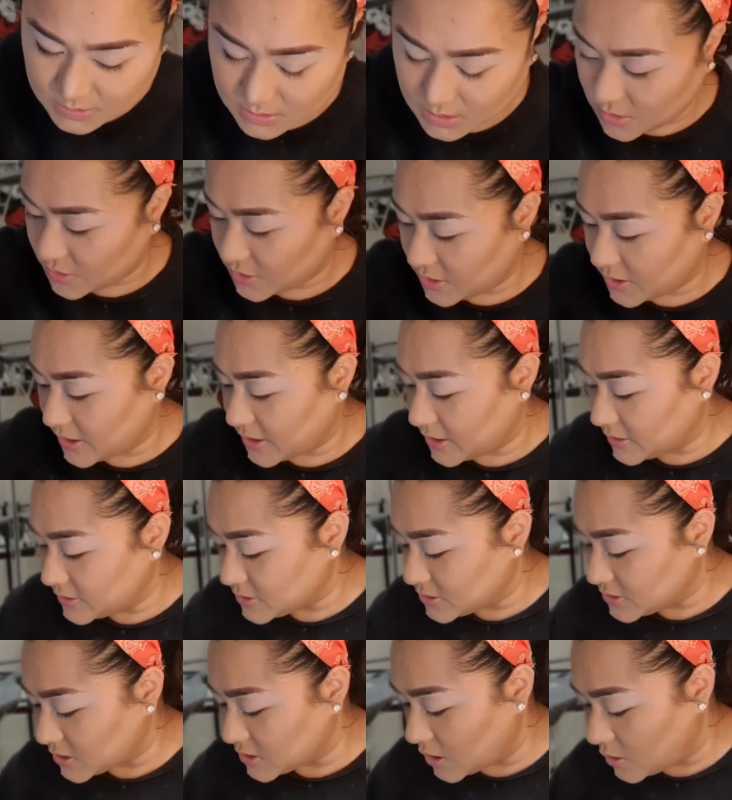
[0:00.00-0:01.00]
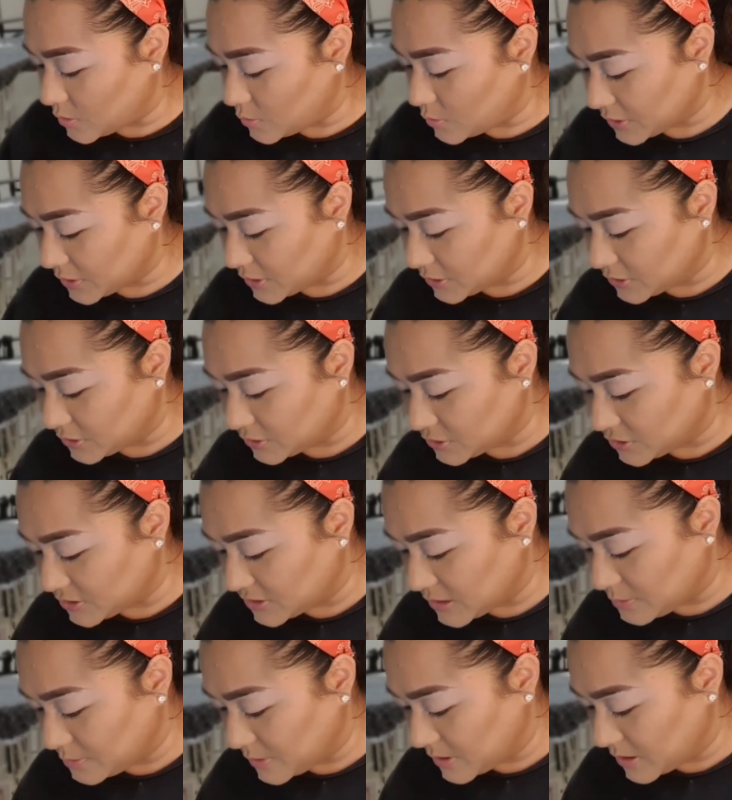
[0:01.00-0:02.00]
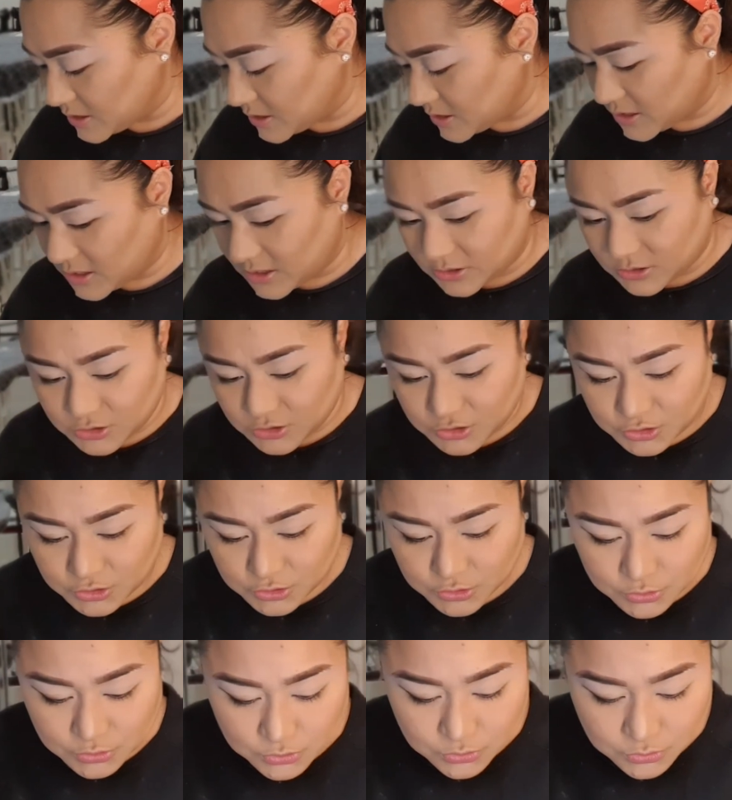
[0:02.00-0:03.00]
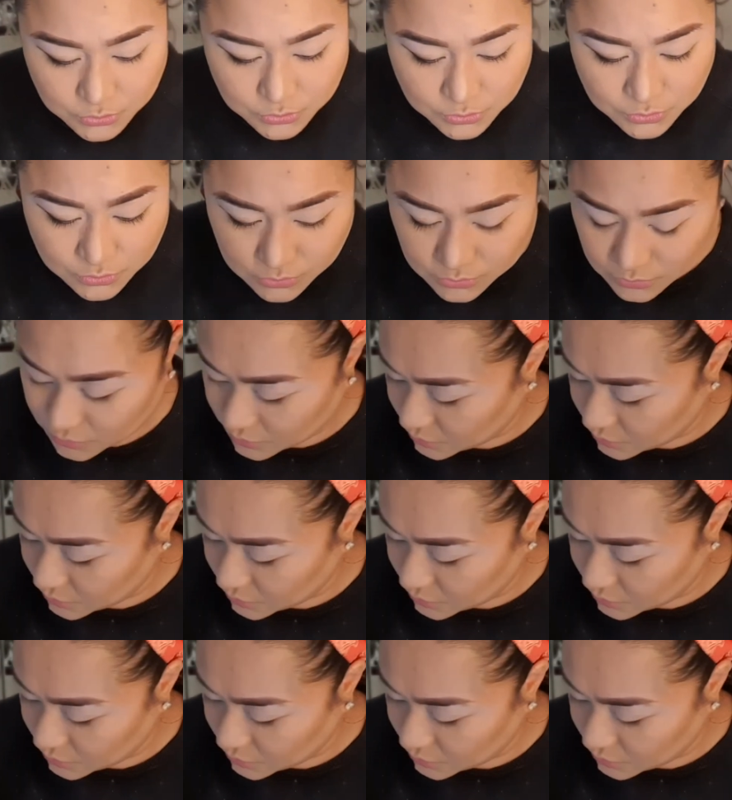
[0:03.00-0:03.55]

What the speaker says: Okay, so we're gonna dip it into...